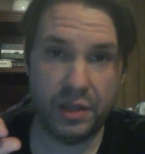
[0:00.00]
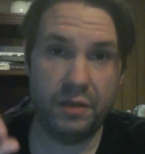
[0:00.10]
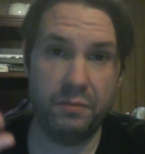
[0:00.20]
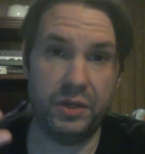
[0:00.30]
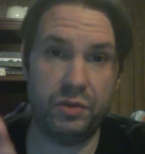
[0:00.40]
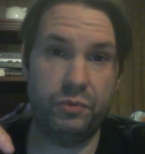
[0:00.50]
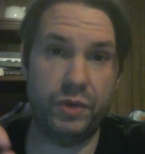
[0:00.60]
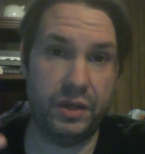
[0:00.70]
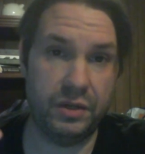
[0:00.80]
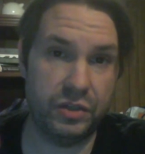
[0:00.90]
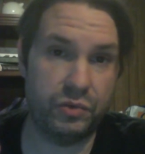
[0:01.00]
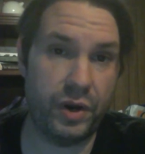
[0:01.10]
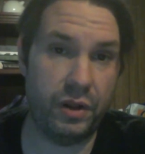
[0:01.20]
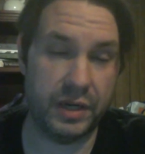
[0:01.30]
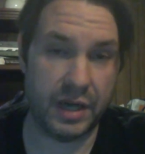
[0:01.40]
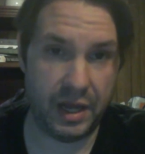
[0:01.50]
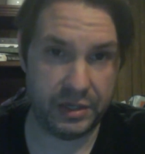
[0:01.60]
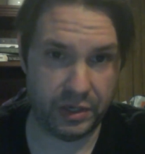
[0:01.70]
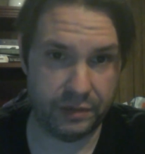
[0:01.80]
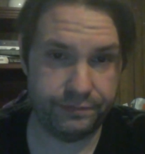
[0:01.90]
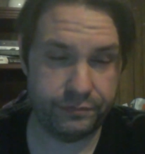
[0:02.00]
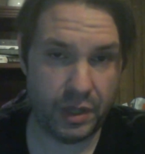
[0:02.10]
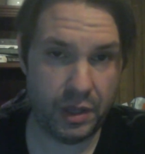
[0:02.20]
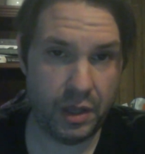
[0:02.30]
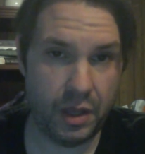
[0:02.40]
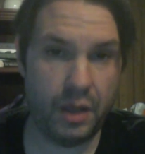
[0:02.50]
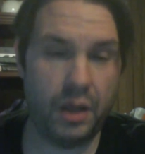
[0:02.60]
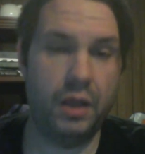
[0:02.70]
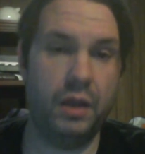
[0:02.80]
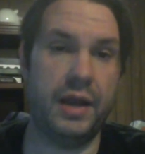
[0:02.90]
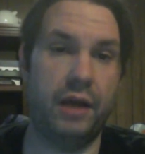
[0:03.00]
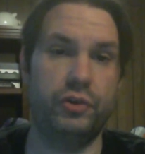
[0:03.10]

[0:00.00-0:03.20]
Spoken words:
between Israel and Gaza. Now,